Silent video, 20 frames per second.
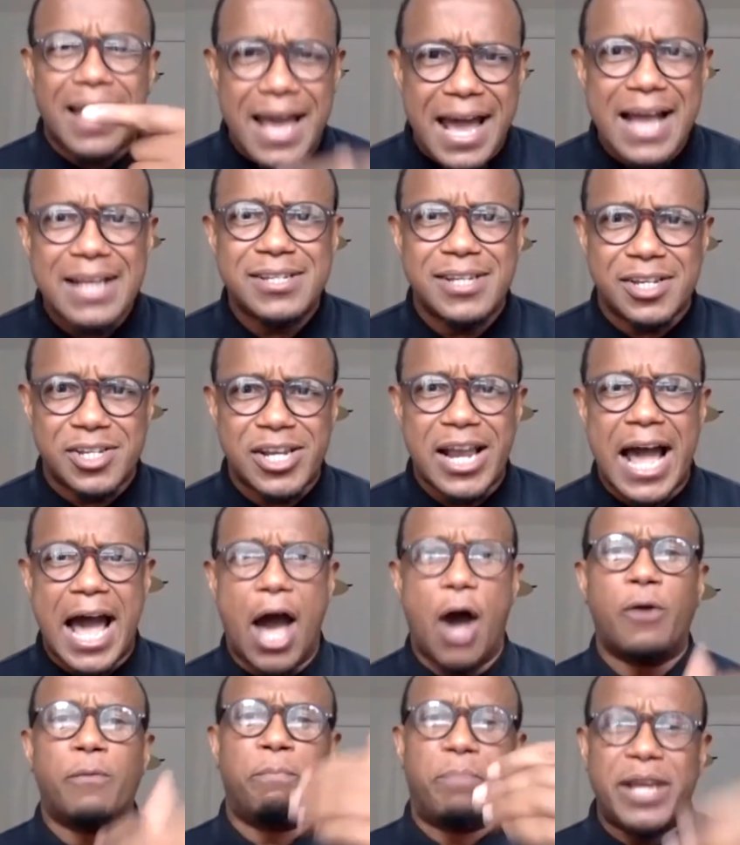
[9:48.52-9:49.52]
as a
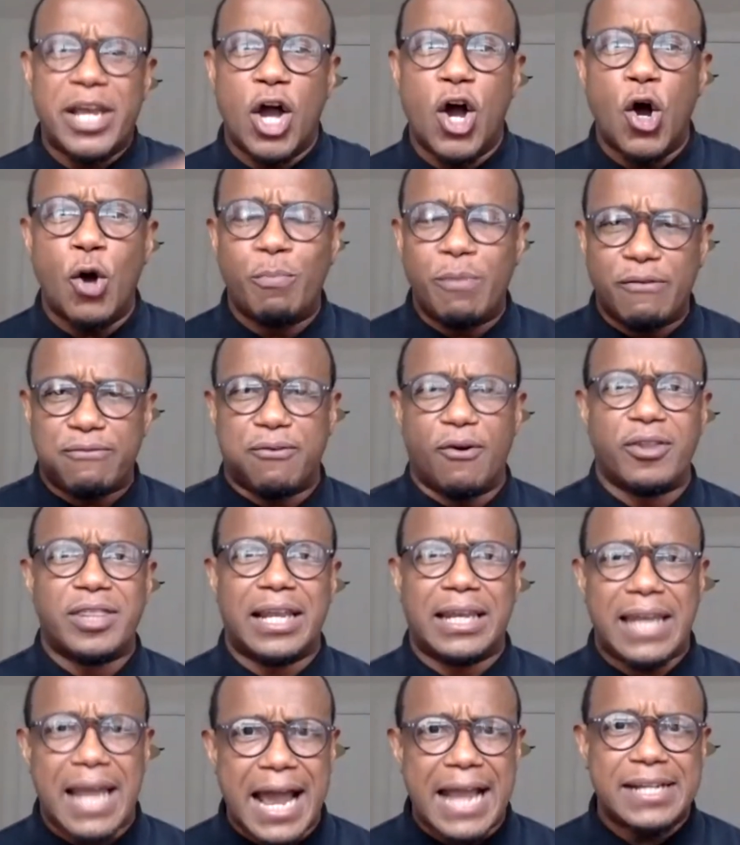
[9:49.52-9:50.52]
child, be home before the
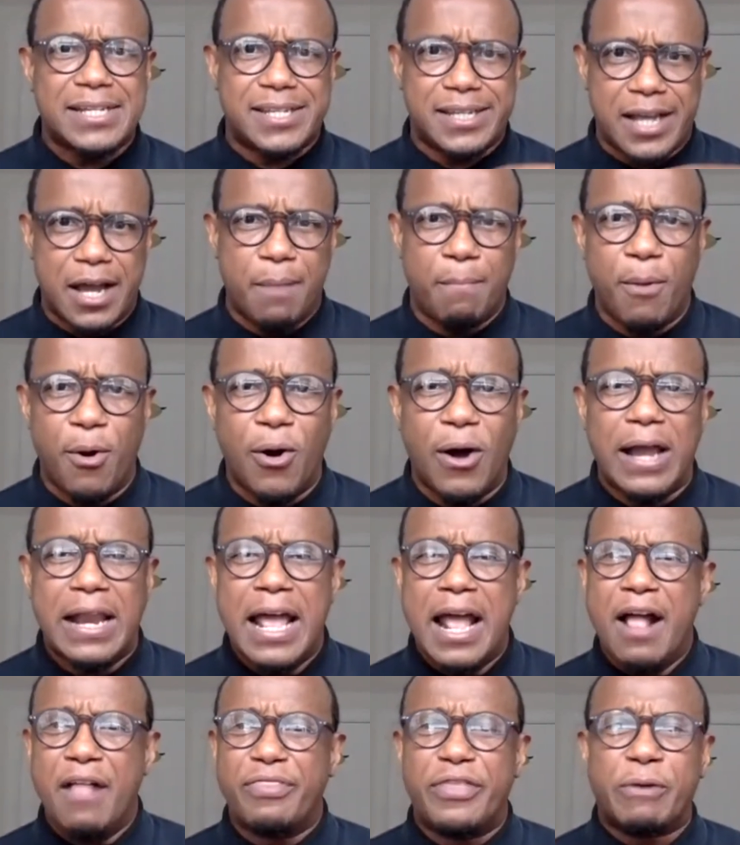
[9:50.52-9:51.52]
lights come on,
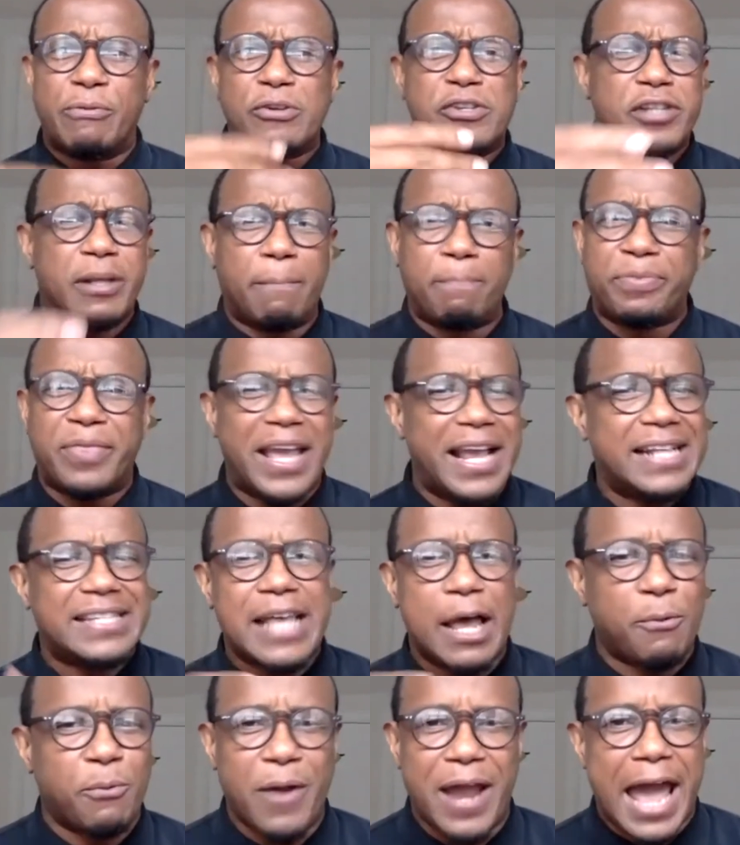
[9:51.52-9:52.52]
there were some things
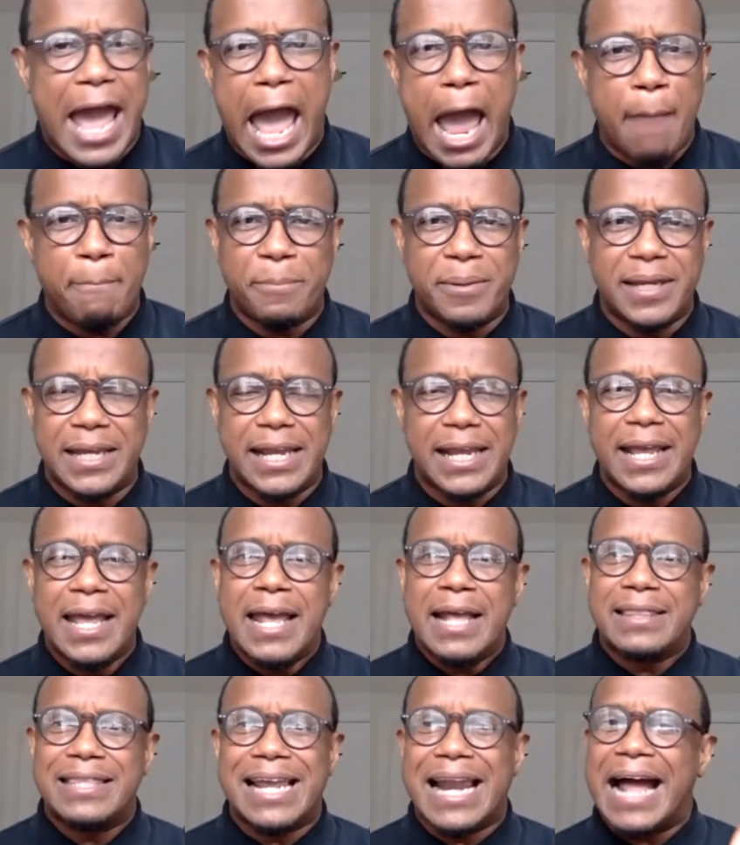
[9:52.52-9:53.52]
that were happening
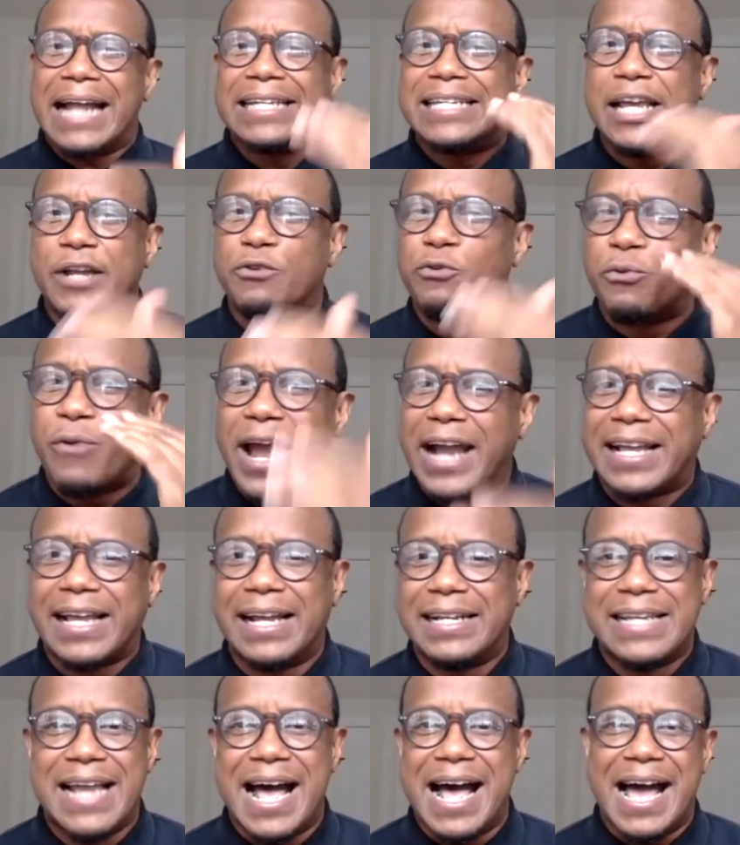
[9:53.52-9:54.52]
that I didn't
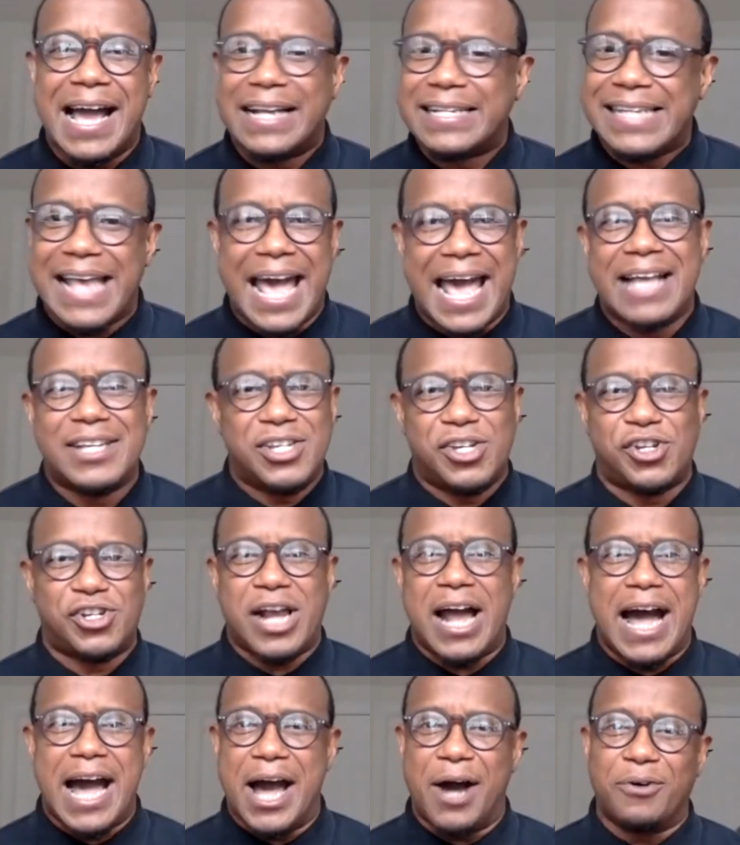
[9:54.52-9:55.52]
recognize as a
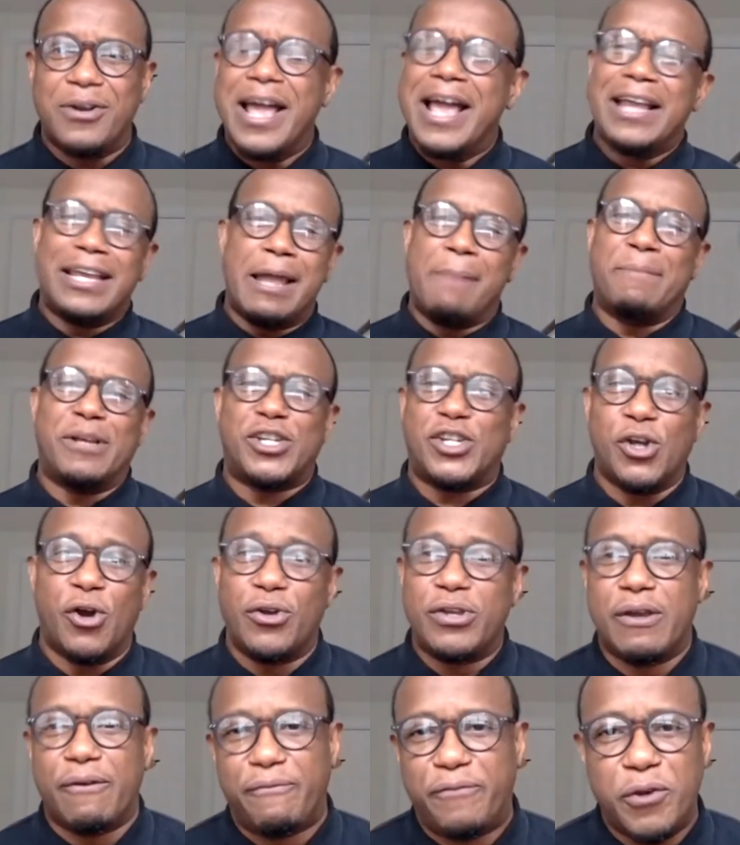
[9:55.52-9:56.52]
child. Let me
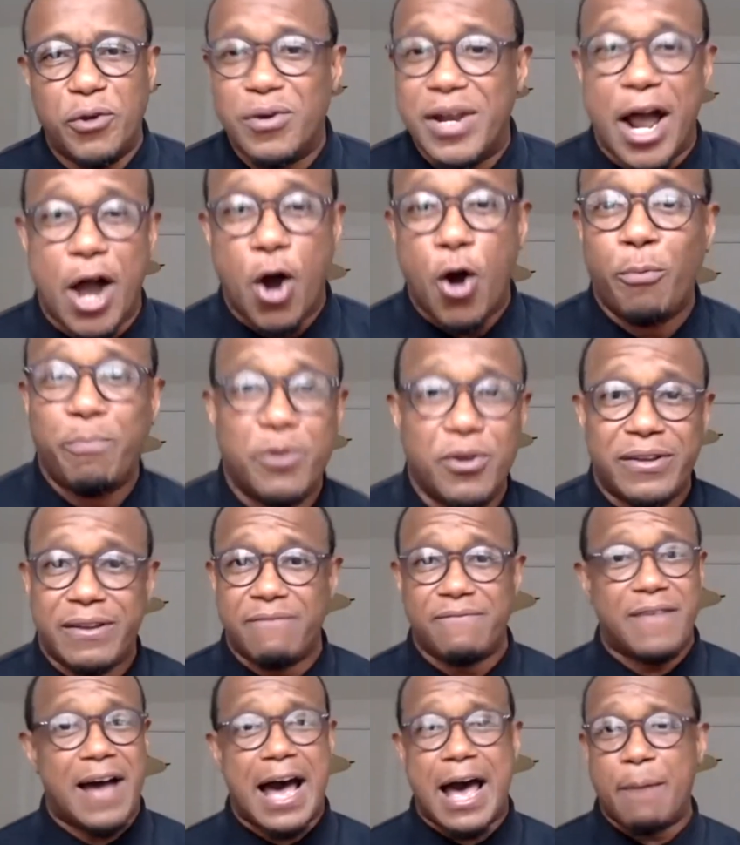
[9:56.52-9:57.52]
show you a few, and I hope you
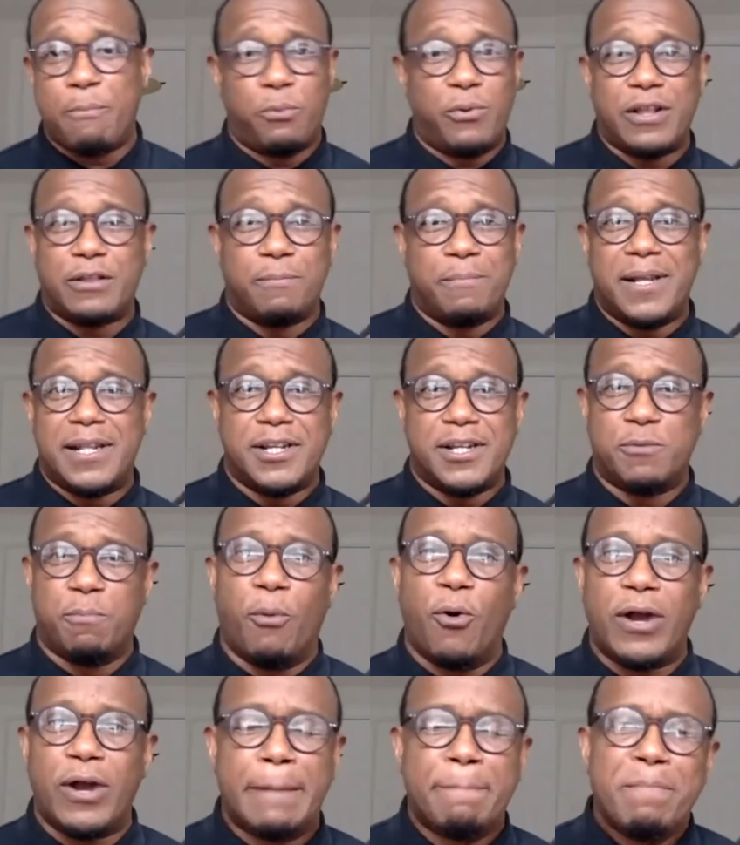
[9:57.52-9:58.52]
can vibe with me this
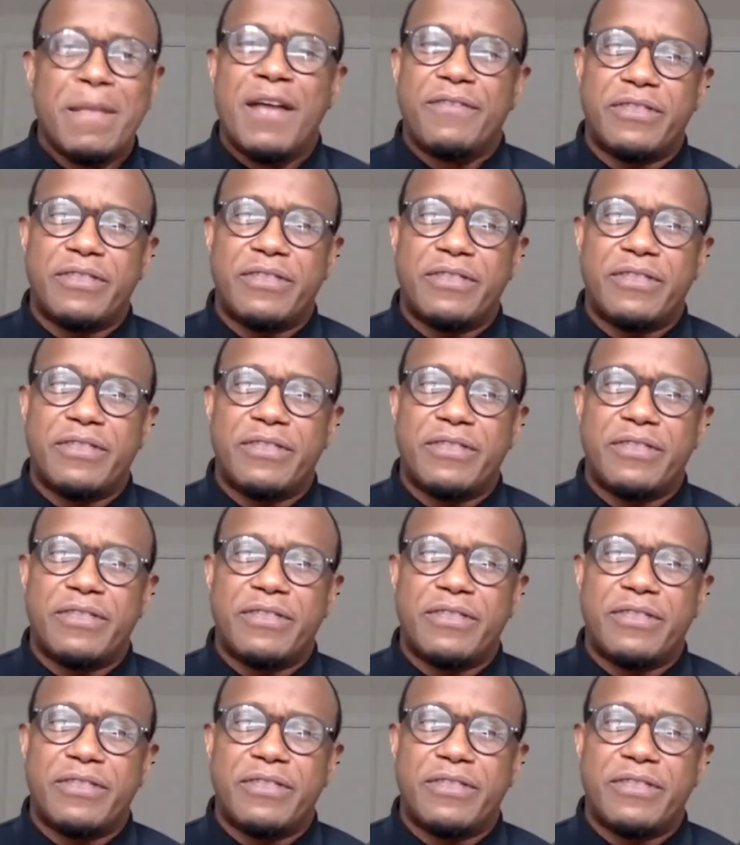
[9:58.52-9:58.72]
morning.